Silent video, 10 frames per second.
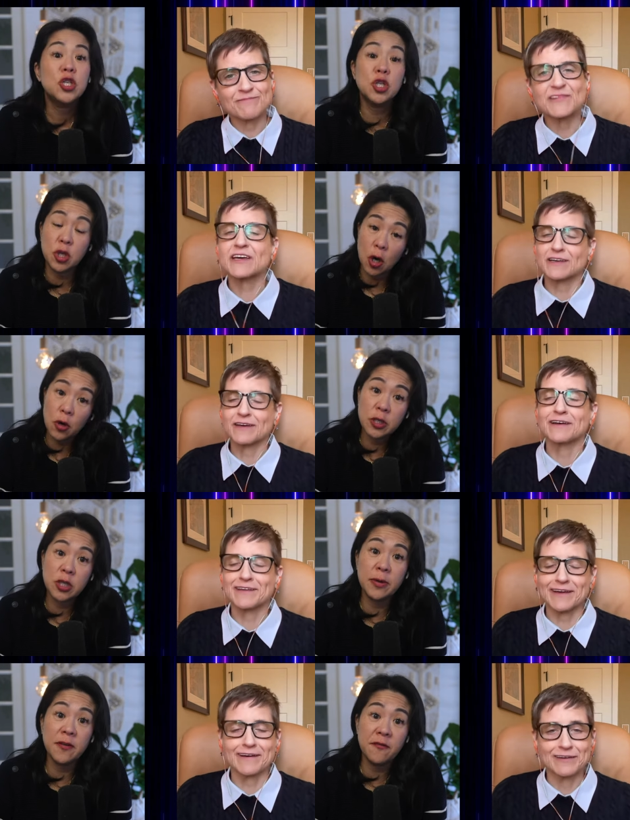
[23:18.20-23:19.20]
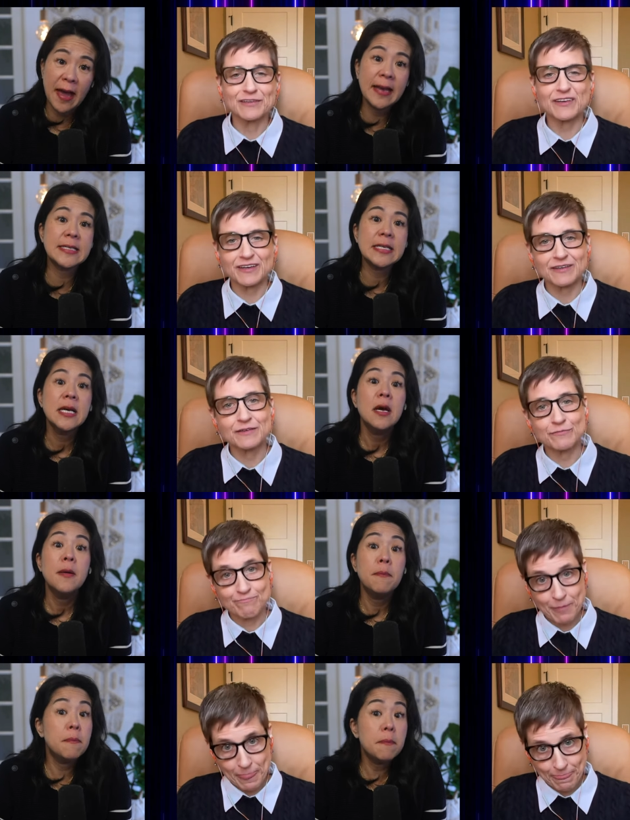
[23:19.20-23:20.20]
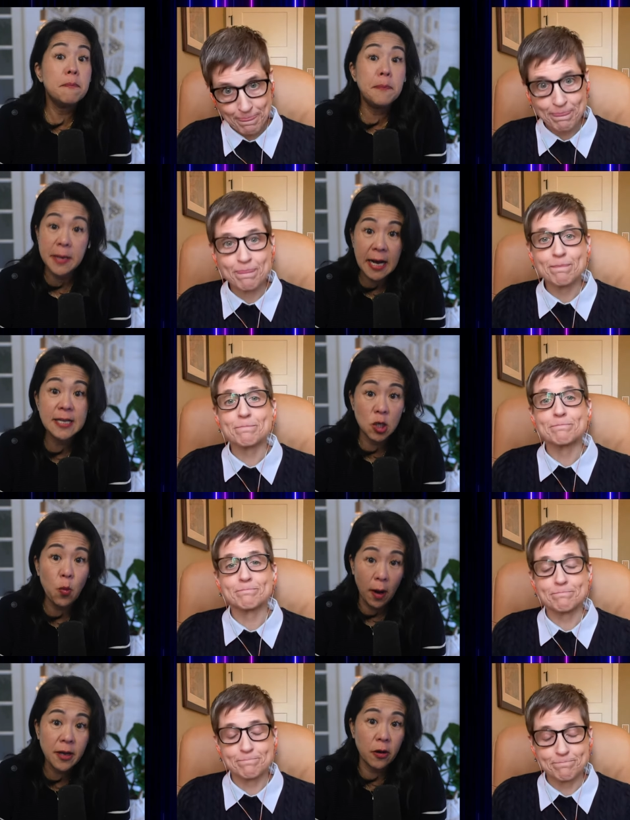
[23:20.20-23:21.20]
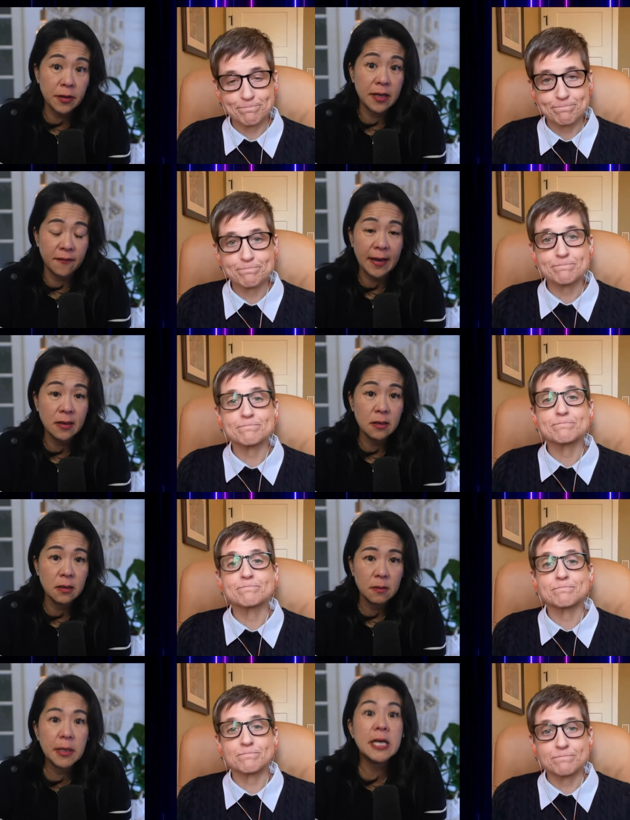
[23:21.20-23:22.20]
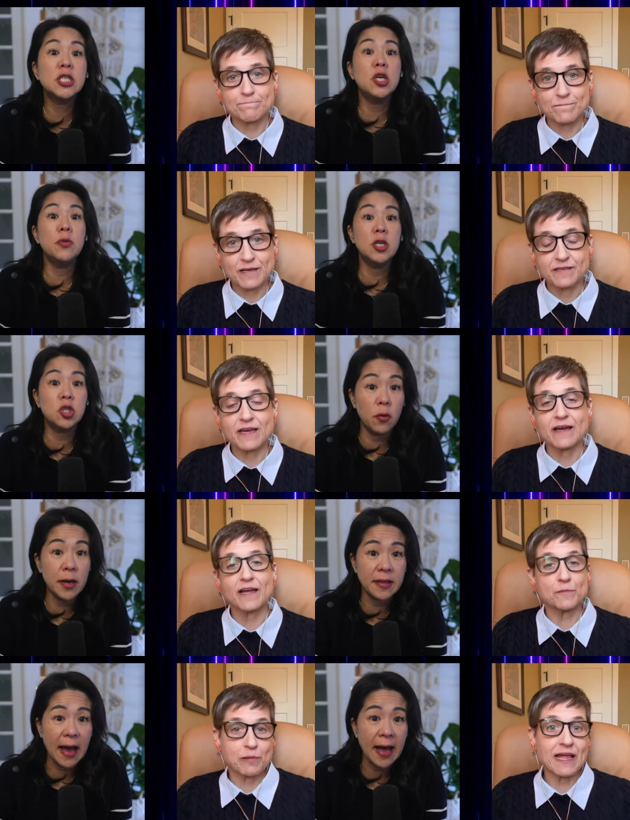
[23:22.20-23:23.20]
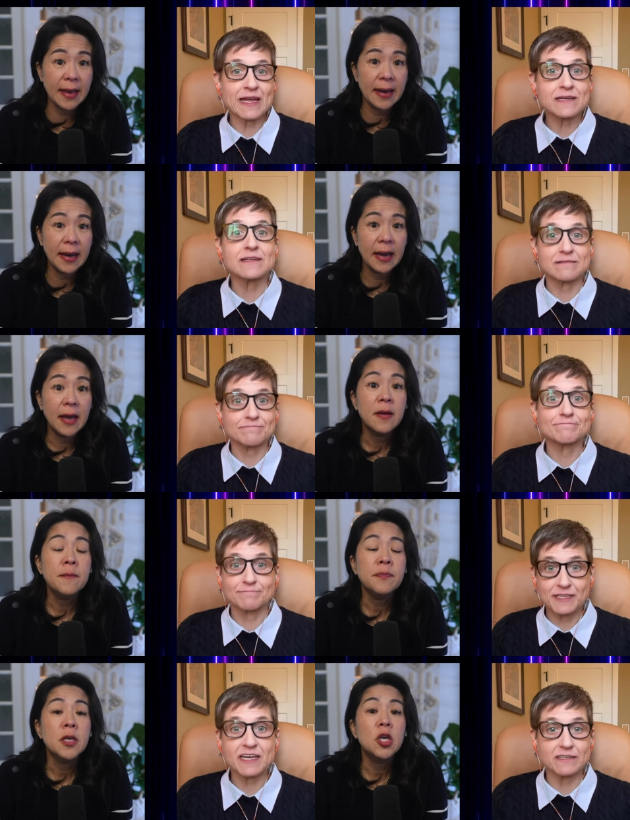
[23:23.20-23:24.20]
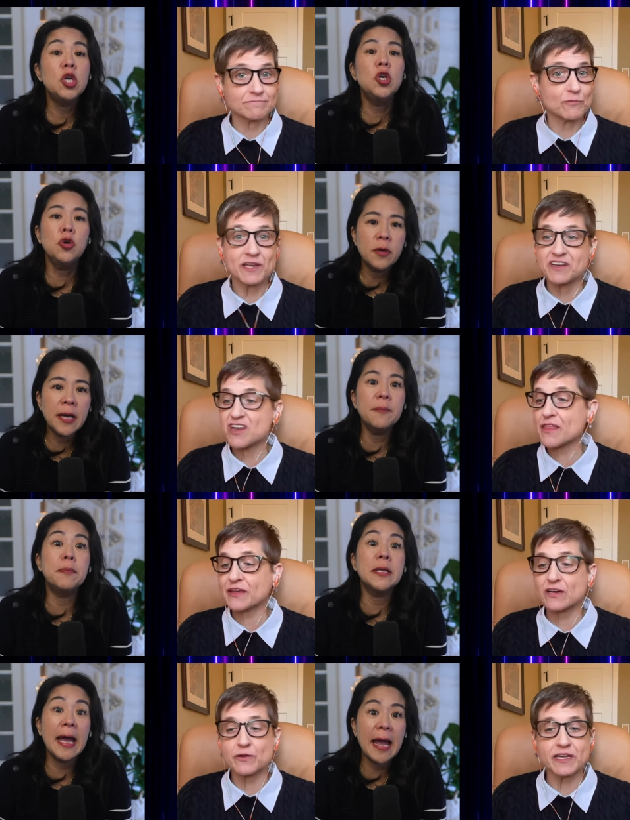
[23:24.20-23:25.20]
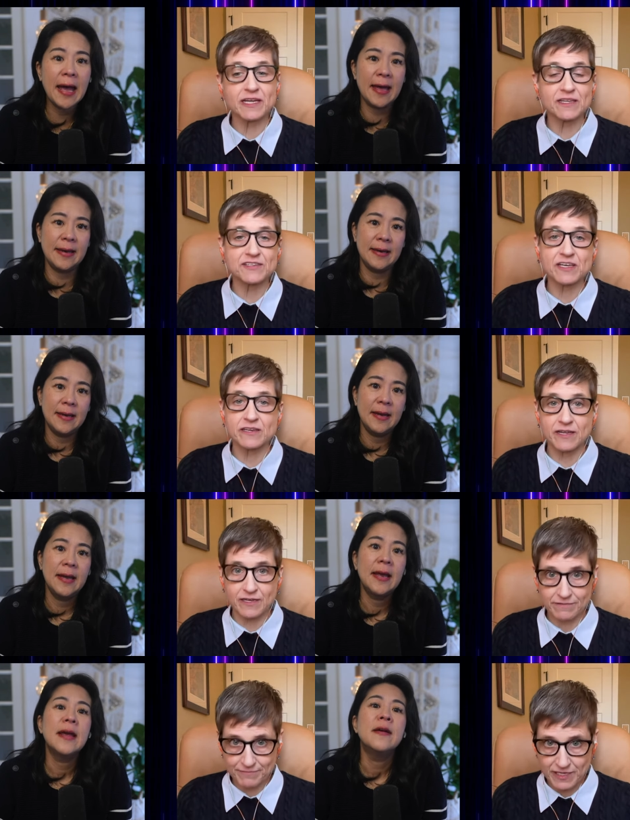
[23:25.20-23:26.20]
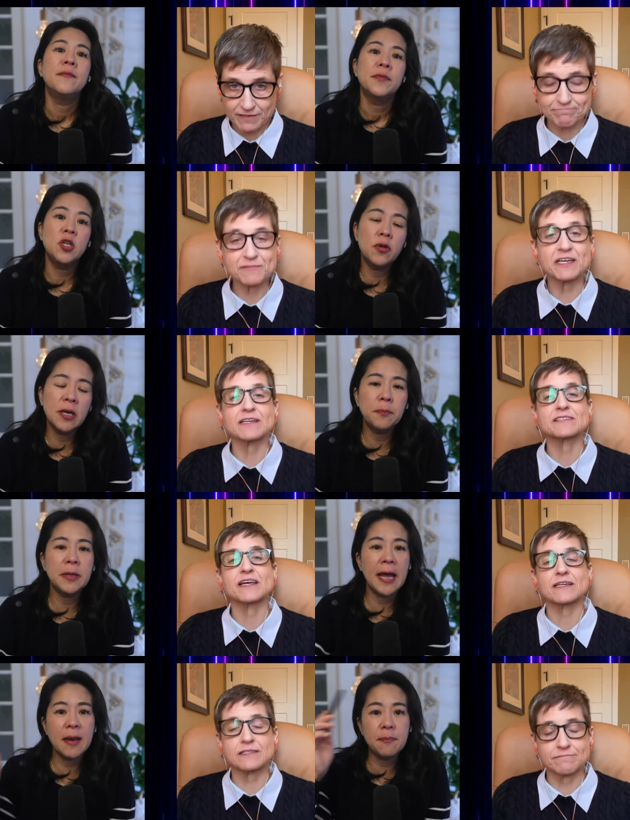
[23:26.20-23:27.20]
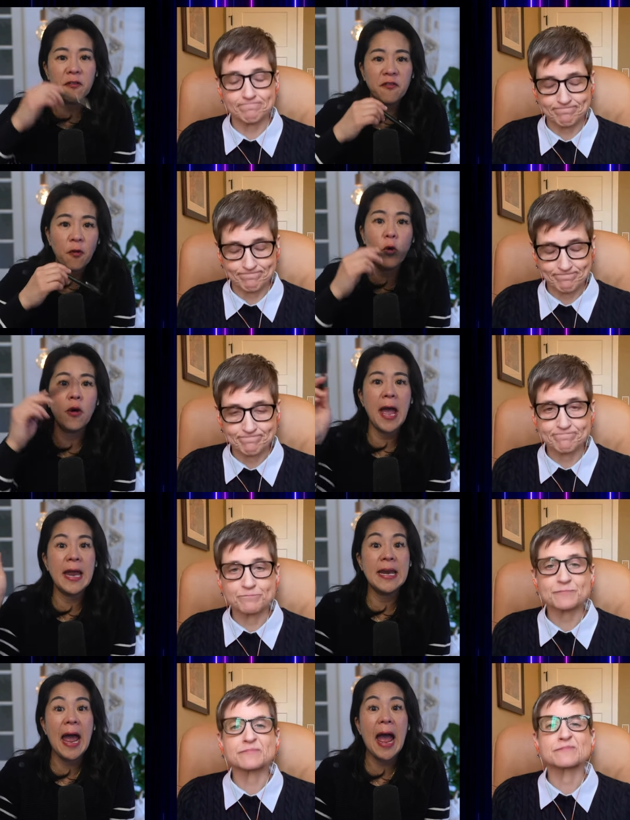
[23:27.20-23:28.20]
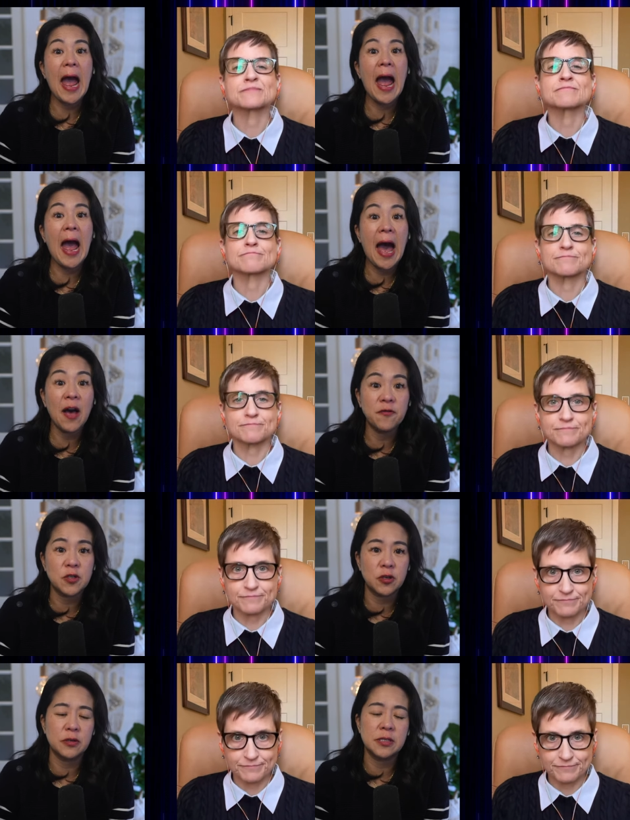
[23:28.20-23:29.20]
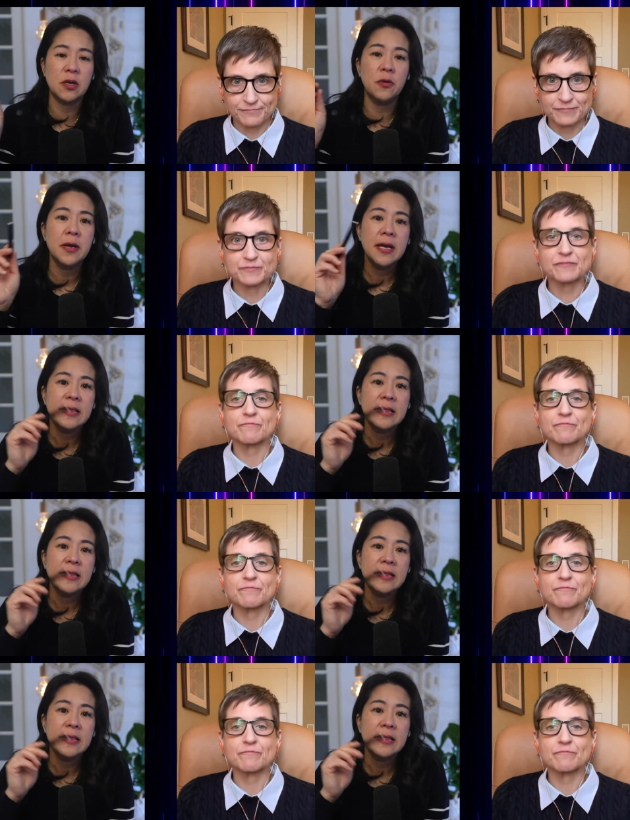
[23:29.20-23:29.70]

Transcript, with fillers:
Speaker 1: yeah. to go yeah. to an event because you want to go to the event because you yeah, enjoy that.
Speaker 2: Yeah, you can plan. Yeah, yeah,
Speaker 1: you exactly. can plan before and after. So